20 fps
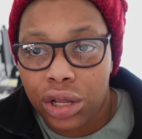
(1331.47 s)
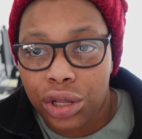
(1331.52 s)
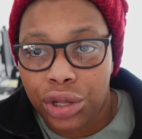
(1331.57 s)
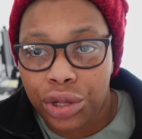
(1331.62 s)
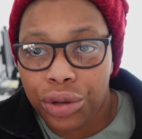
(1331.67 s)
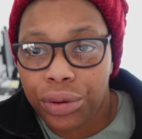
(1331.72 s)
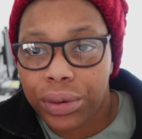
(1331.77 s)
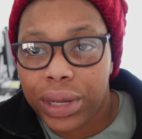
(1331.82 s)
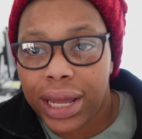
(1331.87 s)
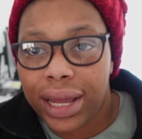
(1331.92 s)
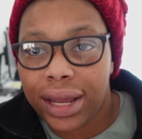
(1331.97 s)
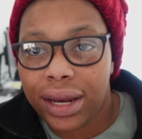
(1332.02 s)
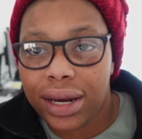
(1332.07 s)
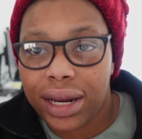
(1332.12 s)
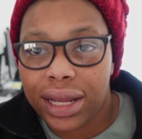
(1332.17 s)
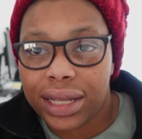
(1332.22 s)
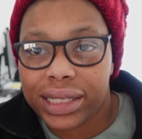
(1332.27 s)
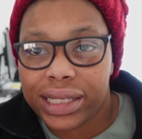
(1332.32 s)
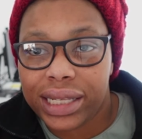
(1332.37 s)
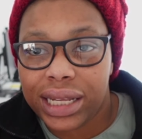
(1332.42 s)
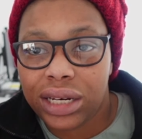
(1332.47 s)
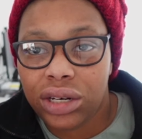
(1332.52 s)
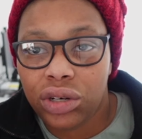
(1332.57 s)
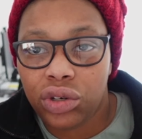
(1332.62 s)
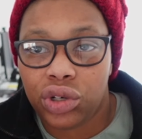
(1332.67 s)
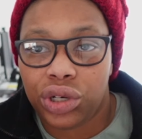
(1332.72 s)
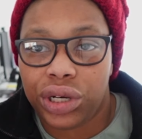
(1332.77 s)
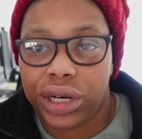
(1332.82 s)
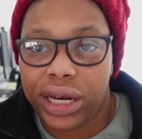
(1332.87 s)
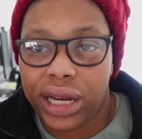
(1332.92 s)
you can
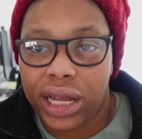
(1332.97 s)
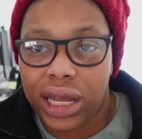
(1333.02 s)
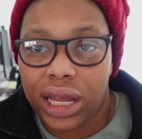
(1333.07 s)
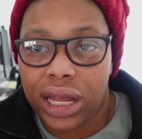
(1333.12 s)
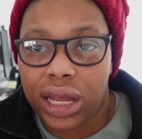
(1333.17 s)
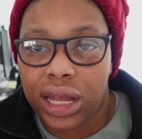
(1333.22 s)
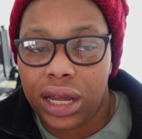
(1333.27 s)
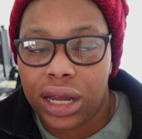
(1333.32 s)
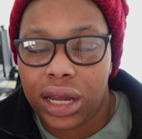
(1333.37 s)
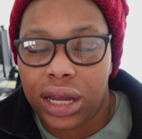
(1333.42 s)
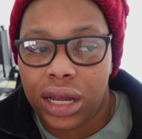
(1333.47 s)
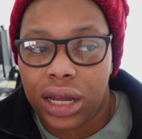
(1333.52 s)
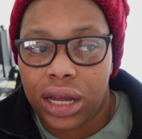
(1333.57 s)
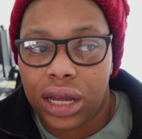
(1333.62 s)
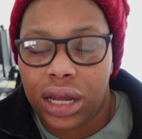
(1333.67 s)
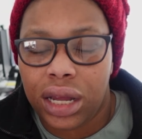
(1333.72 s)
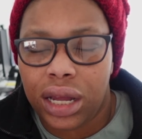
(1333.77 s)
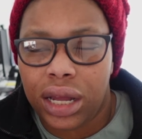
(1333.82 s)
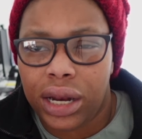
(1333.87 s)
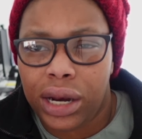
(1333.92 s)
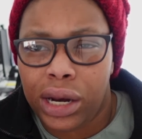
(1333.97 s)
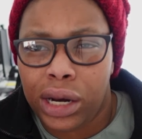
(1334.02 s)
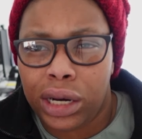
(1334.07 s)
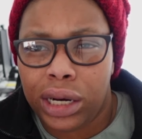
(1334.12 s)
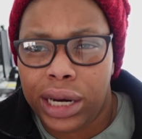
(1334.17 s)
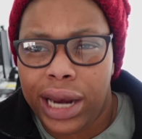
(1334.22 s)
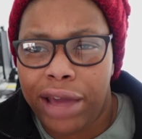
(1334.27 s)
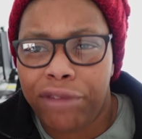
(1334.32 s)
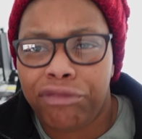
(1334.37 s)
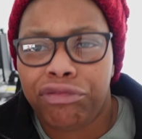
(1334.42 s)
essentially
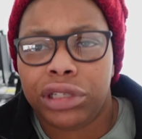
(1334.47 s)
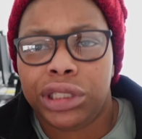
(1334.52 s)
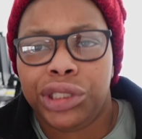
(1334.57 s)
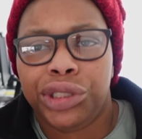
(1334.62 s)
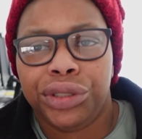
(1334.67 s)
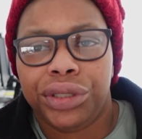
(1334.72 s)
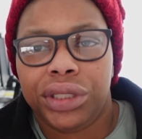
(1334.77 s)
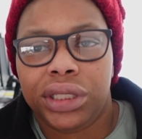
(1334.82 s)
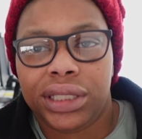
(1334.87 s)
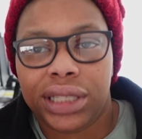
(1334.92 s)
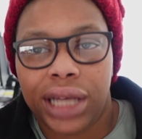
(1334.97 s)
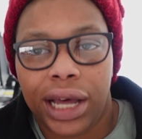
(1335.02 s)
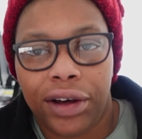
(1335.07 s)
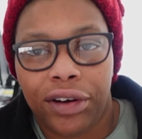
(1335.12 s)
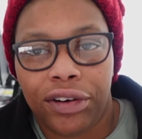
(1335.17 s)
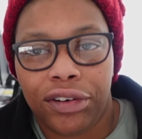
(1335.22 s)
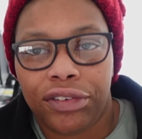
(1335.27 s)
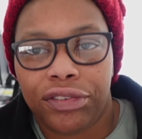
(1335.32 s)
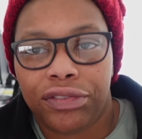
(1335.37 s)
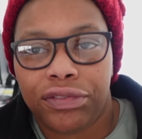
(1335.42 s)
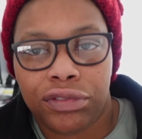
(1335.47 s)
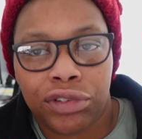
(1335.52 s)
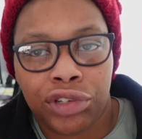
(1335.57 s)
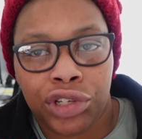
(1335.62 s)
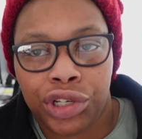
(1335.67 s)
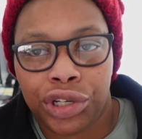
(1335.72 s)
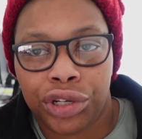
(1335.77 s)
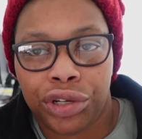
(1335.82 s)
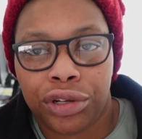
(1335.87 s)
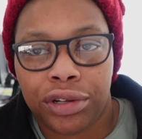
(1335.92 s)
leverage yourself
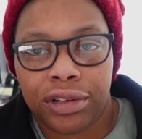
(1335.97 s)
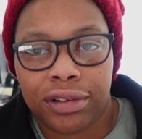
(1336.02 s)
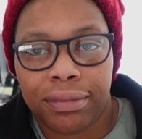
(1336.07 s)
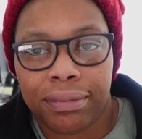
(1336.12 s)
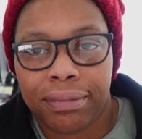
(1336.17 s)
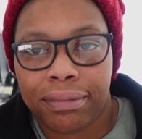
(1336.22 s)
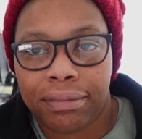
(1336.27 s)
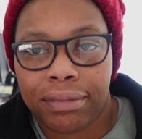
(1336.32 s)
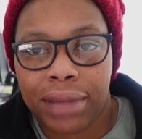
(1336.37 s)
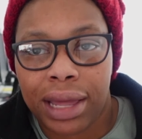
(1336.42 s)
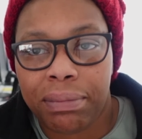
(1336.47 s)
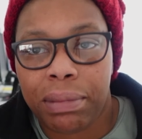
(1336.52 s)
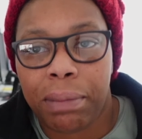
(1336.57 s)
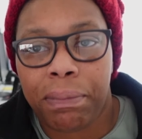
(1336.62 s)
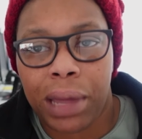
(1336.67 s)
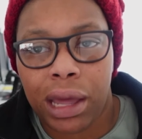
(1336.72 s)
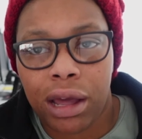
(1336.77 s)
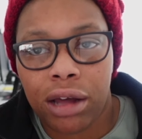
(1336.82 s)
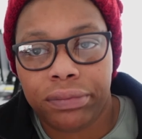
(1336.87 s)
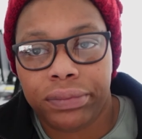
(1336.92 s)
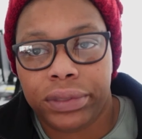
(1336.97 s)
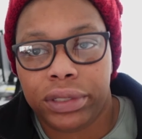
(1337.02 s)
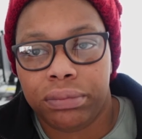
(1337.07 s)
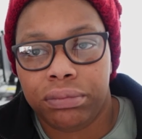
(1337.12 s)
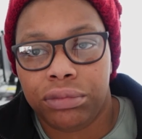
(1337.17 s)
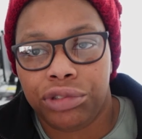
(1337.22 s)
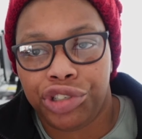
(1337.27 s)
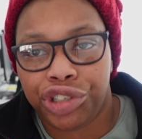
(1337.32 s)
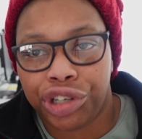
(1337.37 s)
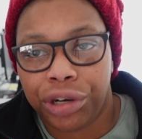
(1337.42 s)
to maybe pick up
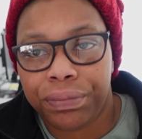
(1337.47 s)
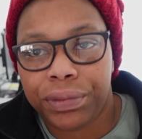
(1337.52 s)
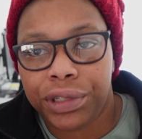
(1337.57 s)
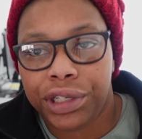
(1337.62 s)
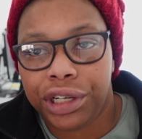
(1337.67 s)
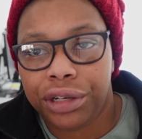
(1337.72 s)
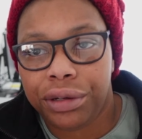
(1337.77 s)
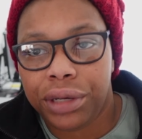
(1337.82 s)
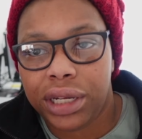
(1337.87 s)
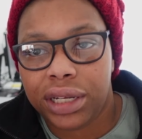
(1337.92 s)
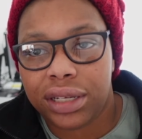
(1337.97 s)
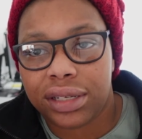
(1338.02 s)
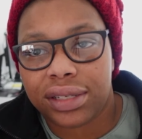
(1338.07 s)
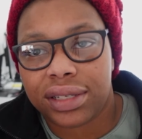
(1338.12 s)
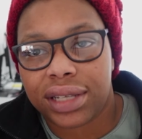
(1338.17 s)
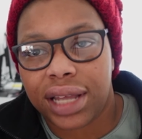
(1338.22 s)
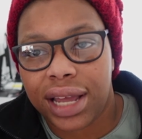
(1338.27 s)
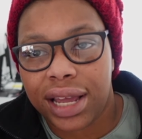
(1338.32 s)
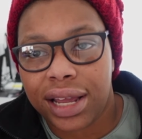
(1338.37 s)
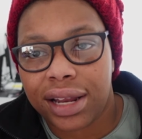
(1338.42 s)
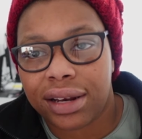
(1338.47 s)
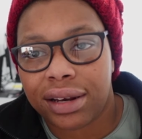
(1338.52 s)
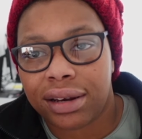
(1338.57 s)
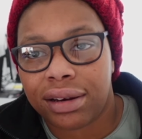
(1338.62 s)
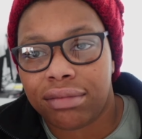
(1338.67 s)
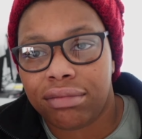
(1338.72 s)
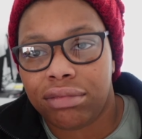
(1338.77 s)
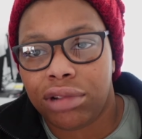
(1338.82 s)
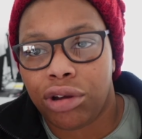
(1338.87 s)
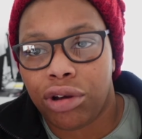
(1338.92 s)
some job duties in
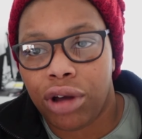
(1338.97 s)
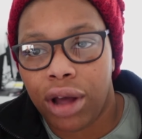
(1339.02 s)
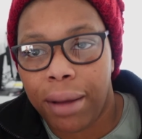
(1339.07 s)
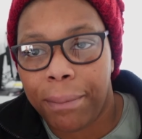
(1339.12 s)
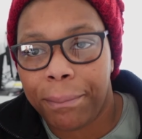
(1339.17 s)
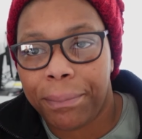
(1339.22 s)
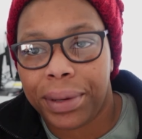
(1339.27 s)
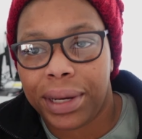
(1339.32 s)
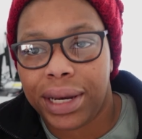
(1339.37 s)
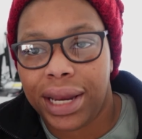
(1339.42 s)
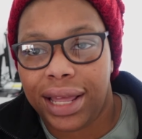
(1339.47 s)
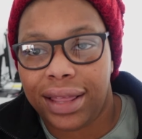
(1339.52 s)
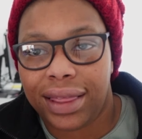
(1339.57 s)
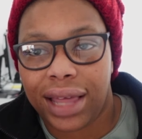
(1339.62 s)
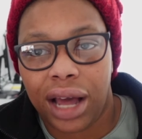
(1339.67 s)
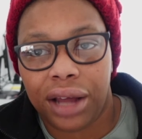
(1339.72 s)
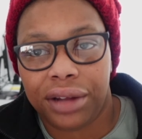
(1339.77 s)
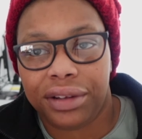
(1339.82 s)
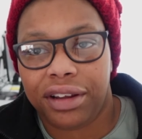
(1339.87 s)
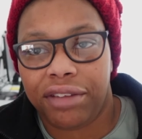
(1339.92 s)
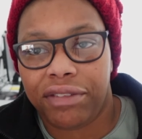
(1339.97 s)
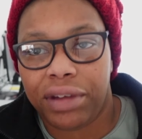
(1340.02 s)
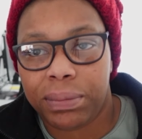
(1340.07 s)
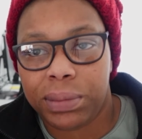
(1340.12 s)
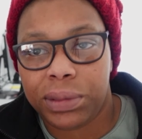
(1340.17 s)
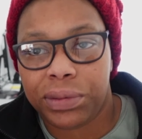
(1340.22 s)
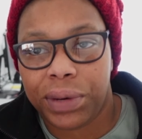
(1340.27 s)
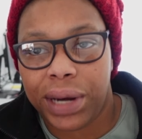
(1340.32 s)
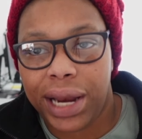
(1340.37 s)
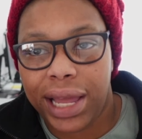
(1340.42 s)
your company that are DevOps
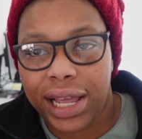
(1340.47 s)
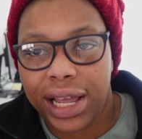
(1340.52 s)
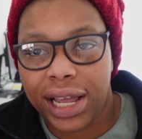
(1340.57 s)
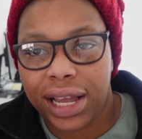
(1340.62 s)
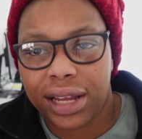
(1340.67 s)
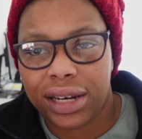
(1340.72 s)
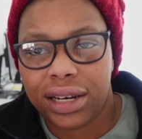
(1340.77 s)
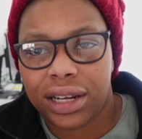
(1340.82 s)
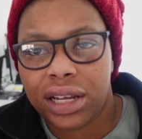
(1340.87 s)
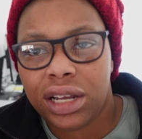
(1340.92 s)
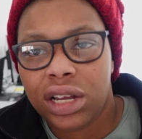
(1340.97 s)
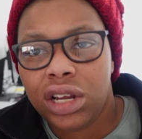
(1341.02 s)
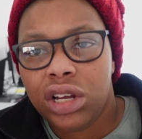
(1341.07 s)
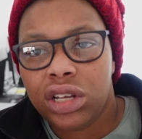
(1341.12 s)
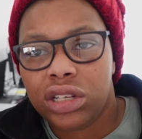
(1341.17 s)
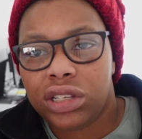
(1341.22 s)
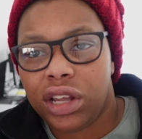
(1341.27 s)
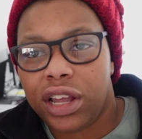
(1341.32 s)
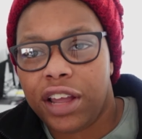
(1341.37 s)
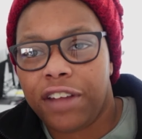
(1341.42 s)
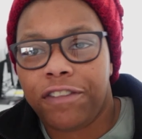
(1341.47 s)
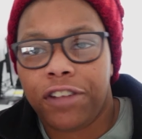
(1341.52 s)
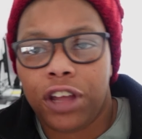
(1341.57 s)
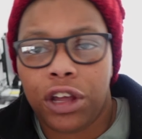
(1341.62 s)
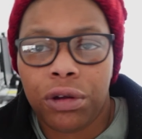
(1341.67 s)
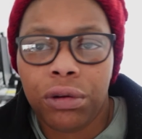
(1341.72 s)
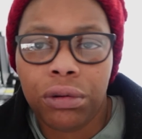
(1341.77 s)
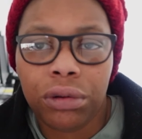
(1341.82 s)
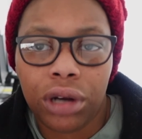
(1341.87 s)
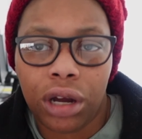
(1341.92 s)
related. So if
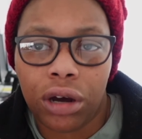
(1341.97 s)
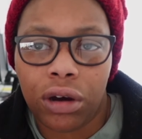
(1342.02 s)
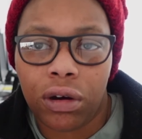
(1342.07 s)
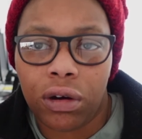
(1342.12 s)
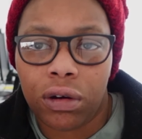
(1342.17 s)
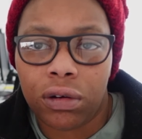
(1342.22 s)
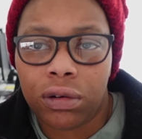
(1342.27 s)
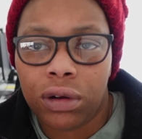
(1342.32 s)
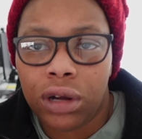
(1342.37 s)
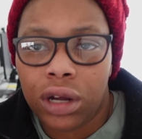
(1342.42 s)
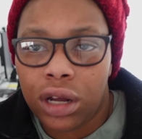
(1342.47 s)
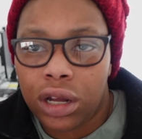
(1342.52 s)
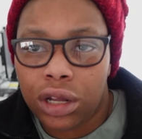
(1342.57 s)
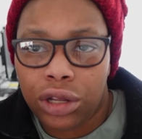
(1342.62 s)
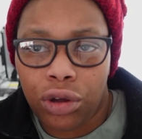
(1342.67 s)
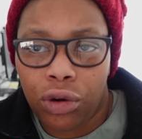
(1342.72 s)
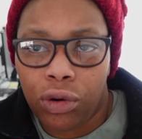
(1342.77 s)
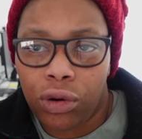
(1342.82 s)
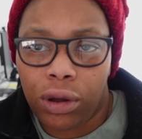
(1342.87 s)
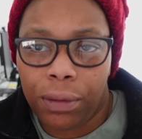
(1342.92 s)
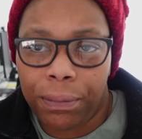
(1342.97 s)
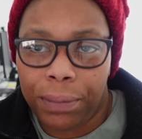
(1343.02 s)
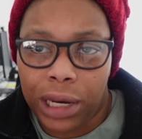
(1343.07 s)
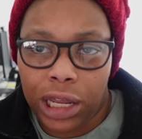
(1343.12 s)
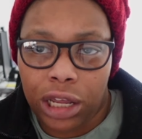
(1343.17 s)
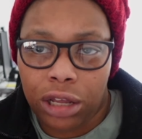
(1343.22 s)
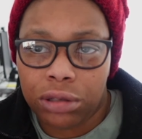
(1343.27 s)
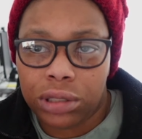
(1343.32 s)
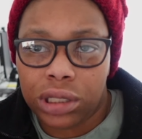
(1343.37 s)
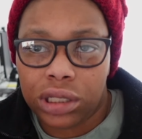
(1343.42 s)
you know your company
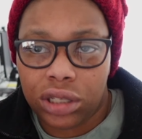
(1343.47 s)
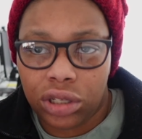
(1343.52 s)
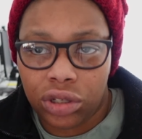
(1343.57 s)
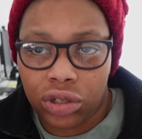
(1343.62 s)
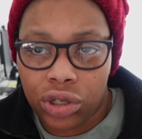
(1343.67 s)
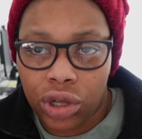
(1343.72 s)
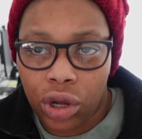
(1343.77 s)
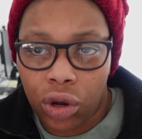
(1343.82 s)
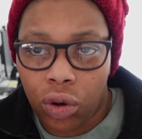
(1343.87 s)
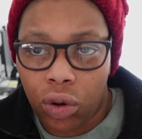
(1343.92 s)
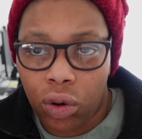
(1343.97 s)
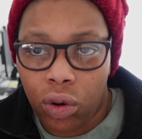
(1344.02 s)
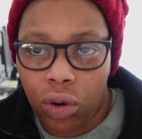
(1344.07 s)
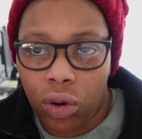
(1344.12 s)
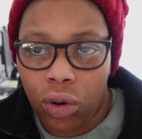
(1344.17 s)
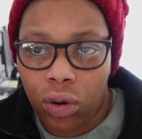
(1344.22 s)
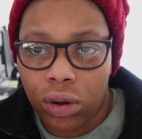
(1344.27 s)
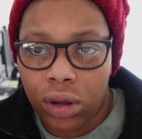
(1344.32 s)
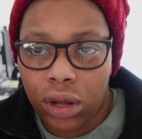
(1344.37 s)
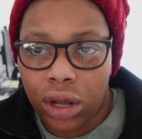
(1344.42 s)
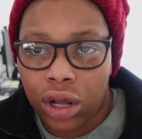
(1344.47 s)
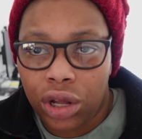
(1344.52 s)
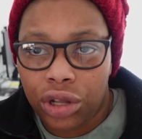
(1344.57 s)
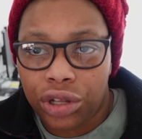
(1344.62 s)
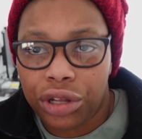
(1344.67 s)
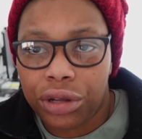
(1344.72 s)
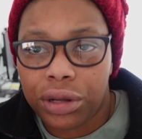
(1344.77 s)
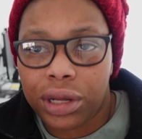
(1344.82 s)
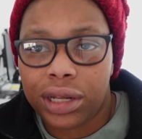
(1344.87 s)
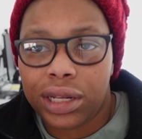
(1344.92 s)
uses Azure,
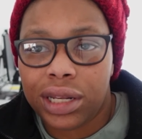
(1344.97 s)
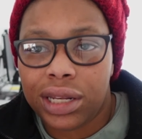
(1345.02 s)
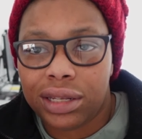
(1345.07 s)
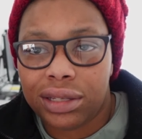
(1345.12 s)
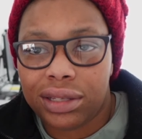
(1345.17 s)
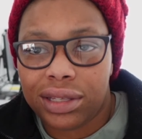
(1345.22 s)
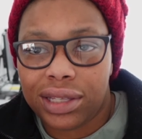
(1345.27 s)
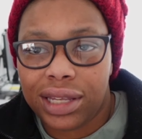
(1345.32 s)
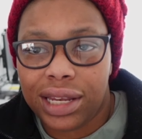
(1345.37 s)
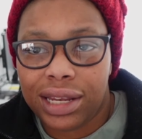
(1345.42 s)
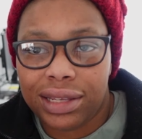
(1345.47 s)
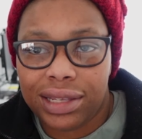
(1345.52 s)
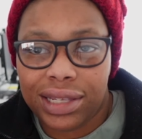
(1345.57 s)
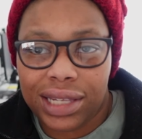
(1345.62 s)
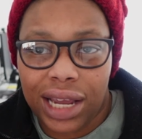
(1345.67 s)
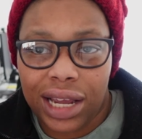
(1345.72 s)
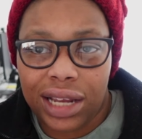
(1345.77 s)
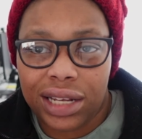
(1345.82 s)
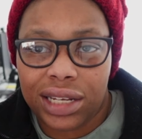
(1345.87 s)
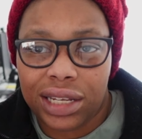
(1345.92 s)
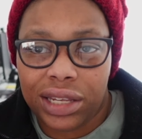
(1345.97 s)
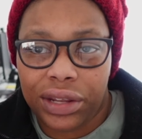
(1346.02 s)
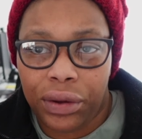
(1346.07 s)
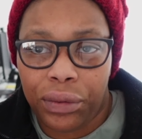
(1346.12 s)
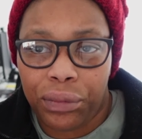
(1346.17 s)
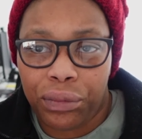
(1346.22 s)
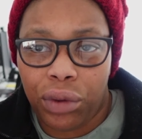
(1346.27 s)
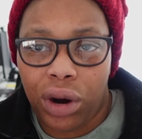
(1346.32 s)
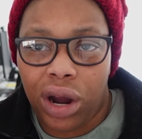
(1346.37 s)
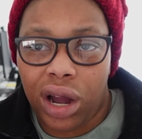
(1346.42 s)
you can say to
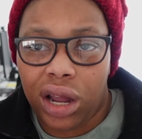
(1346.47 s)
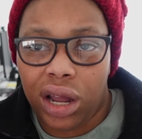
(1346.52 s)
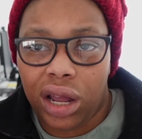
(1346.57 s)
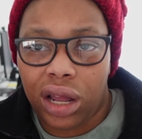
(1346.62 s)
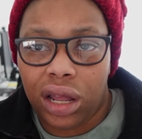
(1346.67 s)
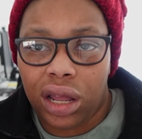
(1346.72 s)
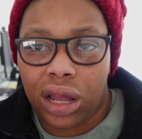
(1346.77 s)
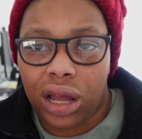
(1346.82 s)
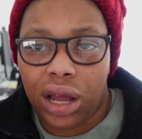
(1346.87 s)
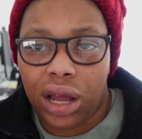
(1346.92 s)
them, right,